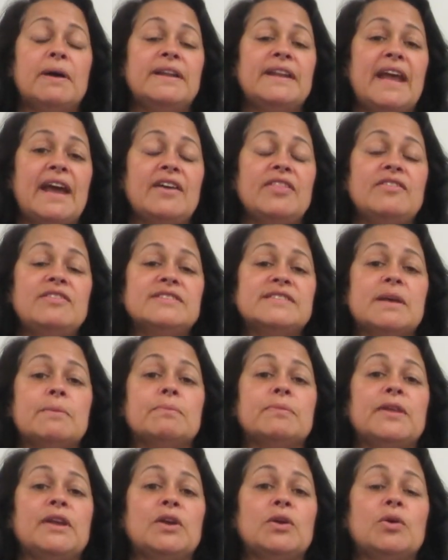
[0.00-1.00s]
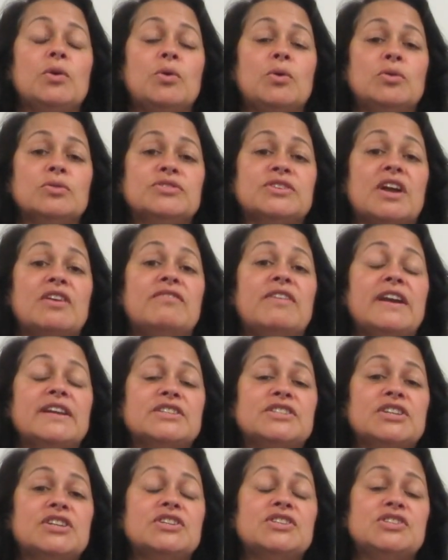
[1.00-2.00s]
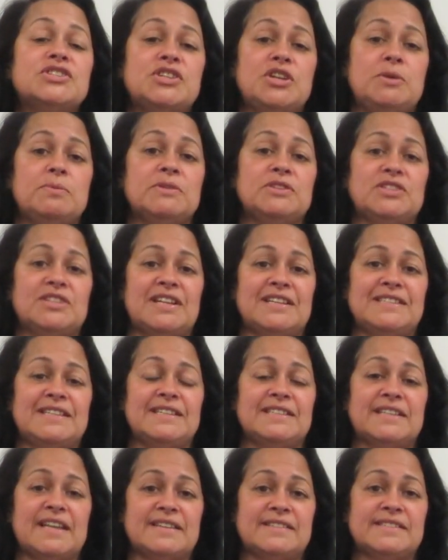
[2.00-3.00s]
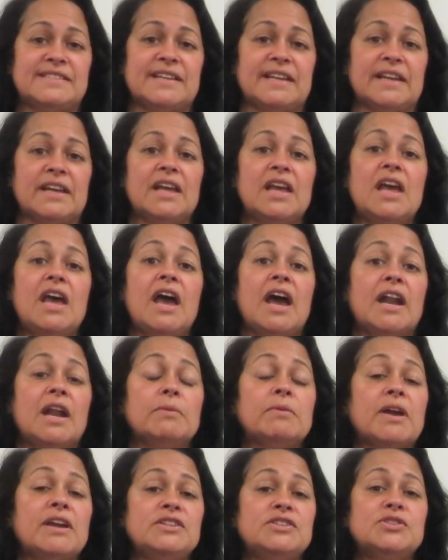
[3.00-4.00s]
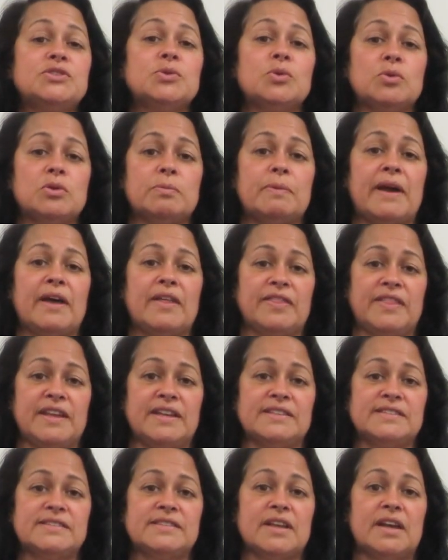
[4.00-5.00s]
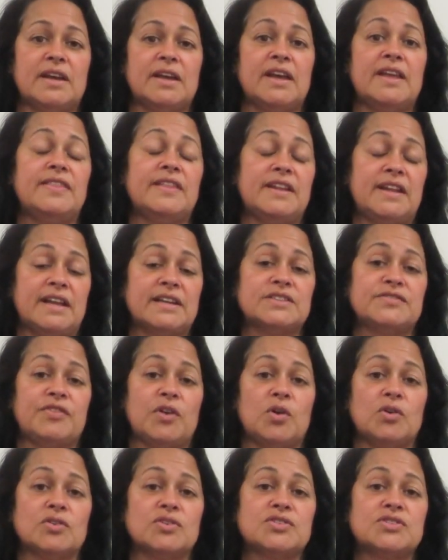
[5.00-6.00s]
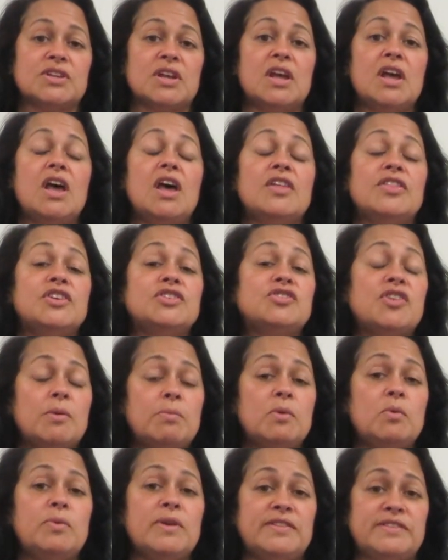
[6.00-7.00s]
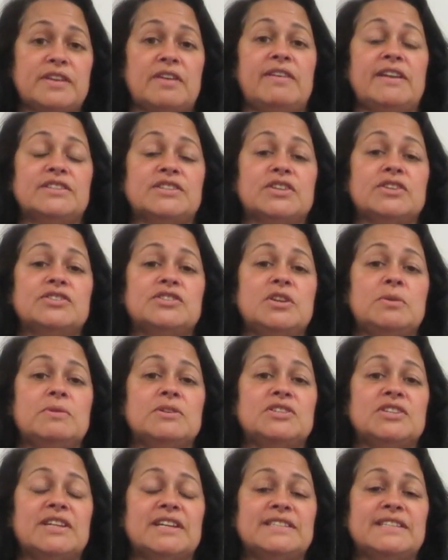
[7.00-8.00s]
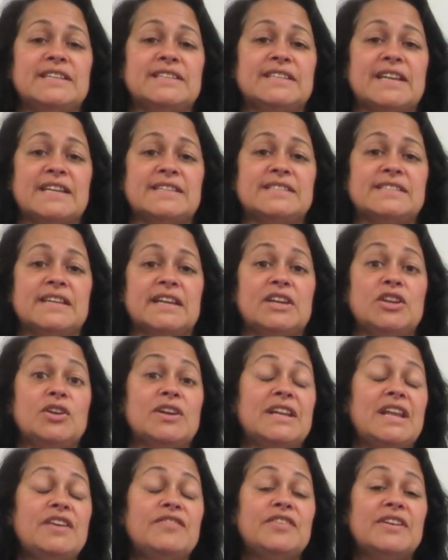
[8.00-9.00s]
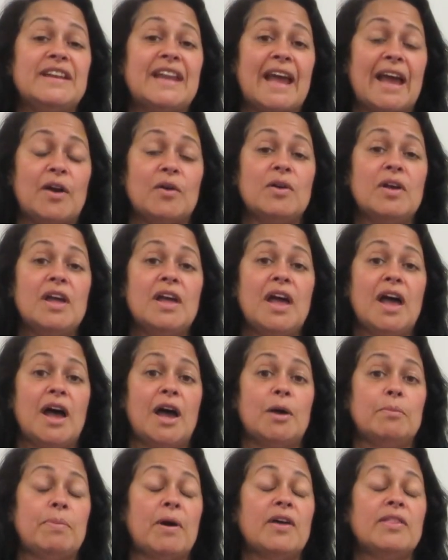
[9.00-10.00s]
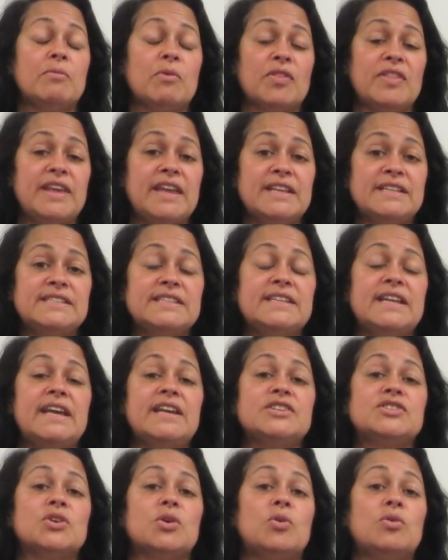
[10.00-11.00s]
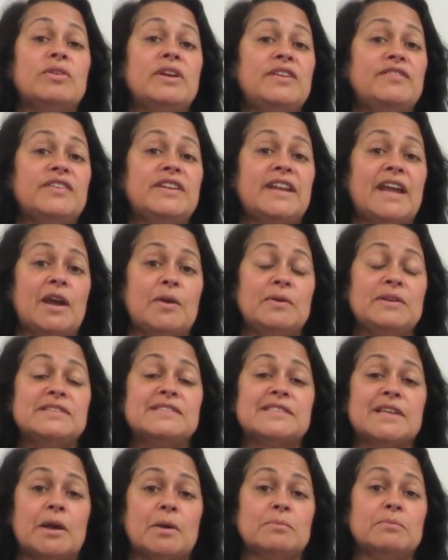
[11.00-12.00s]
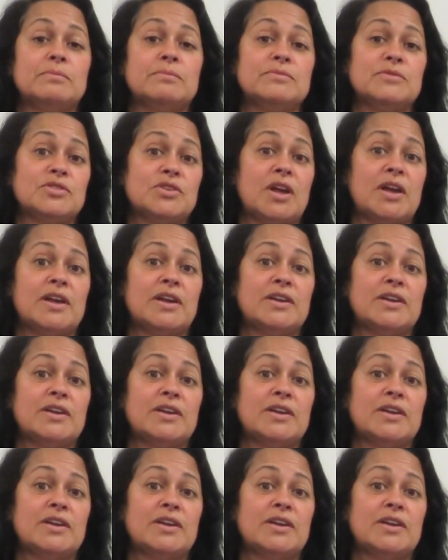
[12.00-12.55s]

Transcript: but now there is something called direct-to-consumer genetic testing, and I'm going to talk about this in the next vlogs. The trouble with direct-to-consumer genetic testing, you can even now buy them on the internet, or even now in some